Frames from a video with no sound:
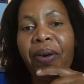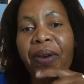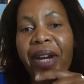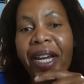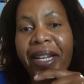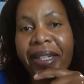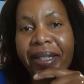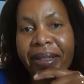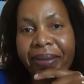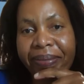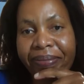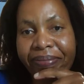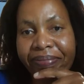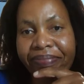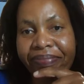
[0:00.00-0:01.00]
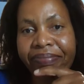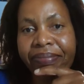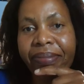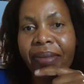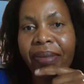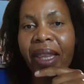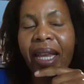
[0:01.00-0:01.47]
All right.
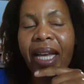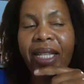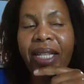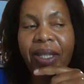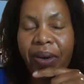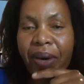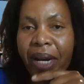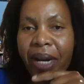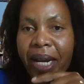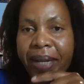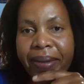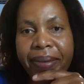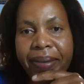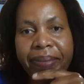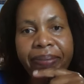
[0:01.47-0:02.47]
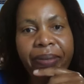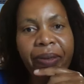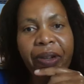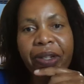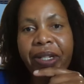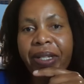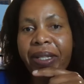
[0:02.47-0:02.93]
That's correct,
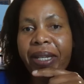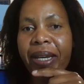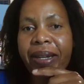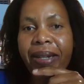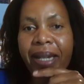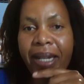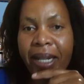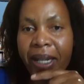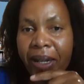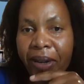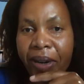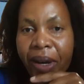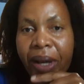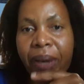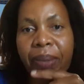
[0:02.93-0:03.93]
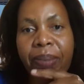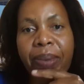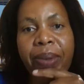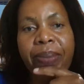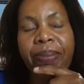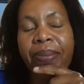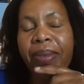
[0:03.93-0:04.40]
what she said. They needed help.